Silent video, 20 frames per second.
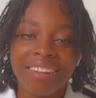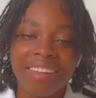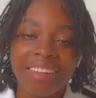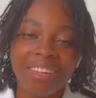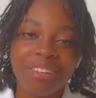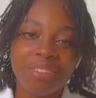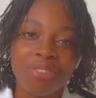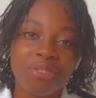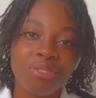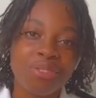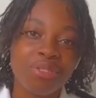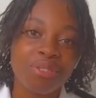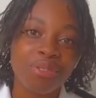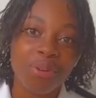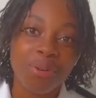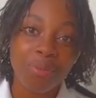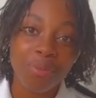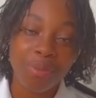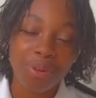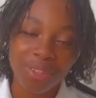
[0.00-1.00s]
thank you so
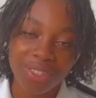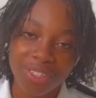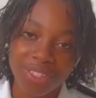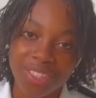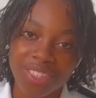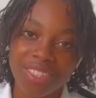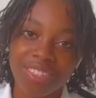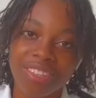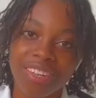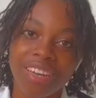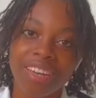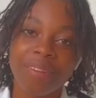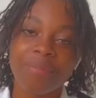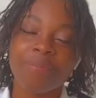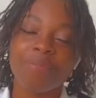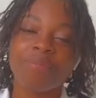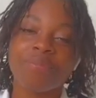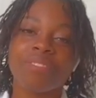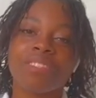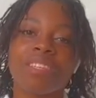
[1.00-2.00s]
much,
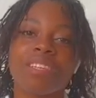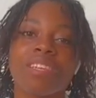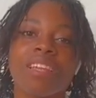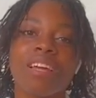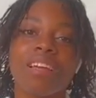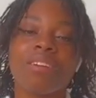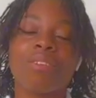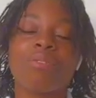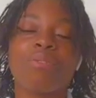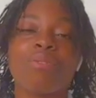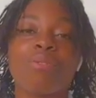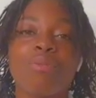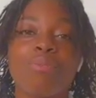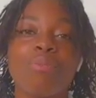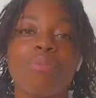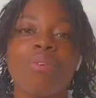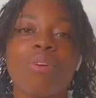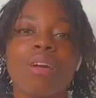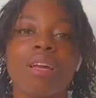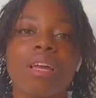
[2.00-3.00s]
right? So that
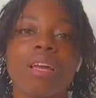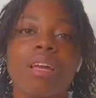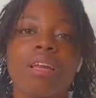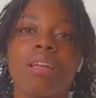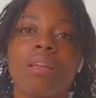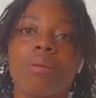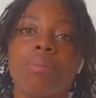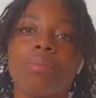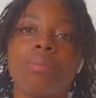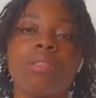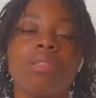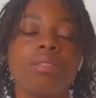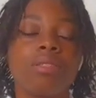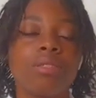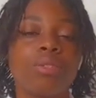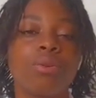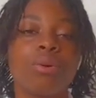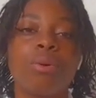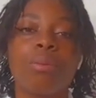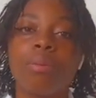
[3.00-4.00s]
Chromebook aided me in
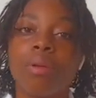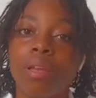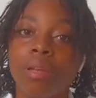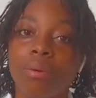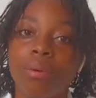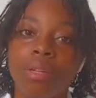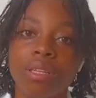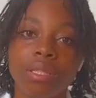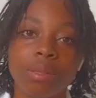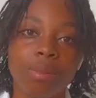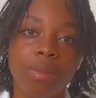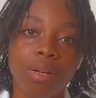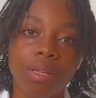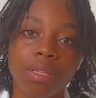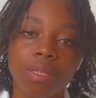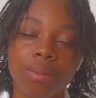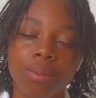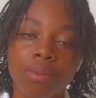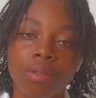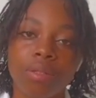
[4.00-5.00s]
so many ways
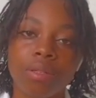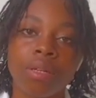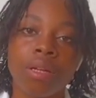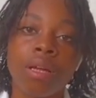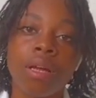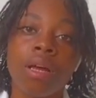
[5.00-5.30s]
possible.